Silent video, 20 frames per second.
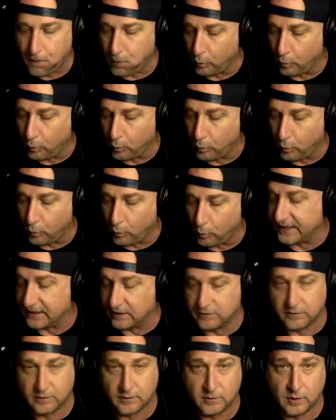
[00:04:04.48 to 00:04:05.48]
running
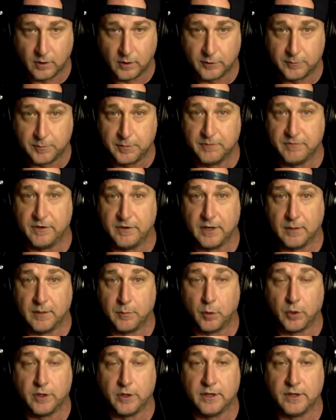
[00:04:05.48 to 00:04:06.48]
has always been very
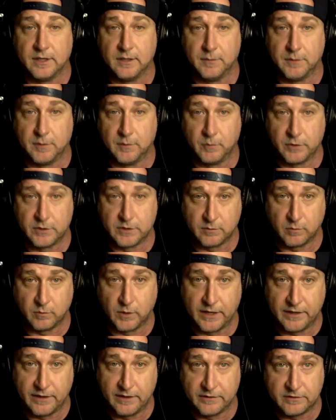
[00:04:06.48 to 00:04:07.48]
important to him, and which is
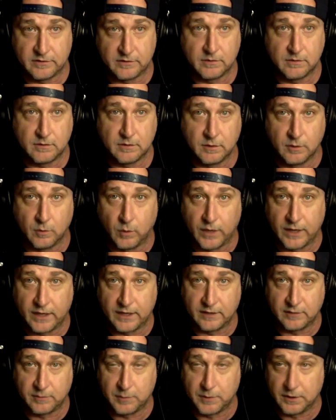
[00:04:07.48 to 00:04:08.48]
why the way
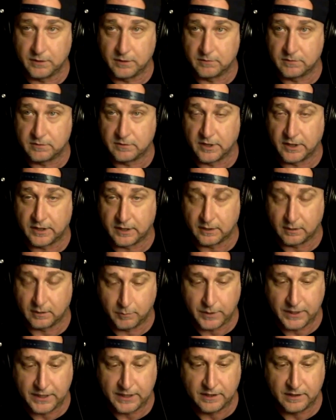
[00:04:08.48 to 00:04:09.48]
he's been stuck in a
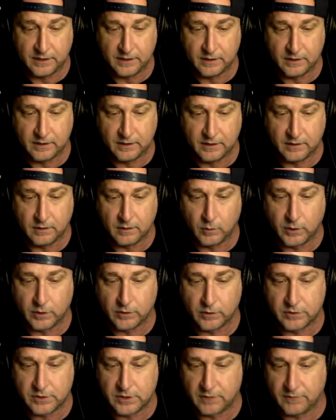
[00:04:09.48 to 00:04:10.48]
bed in a
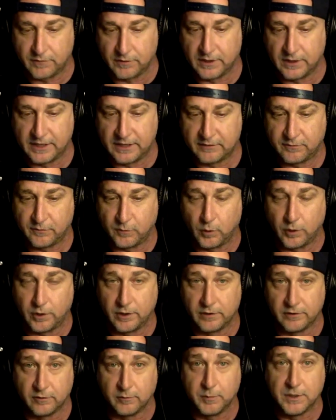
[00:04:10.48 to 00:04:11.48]
wheelchair for the last 4
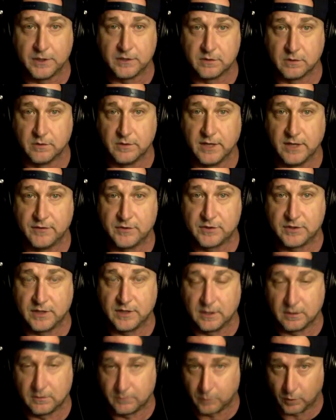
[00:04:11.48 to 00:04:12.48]
years has been so
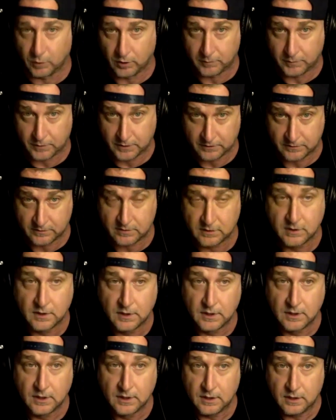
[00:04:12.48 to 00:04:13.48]
devastating for him, because
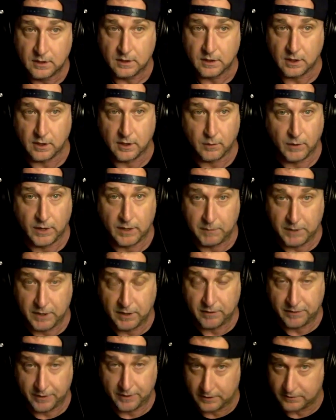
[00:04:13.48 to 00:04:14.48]
he ran
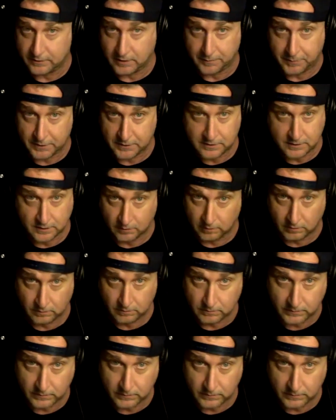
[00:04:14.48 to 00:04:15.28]
marathons up until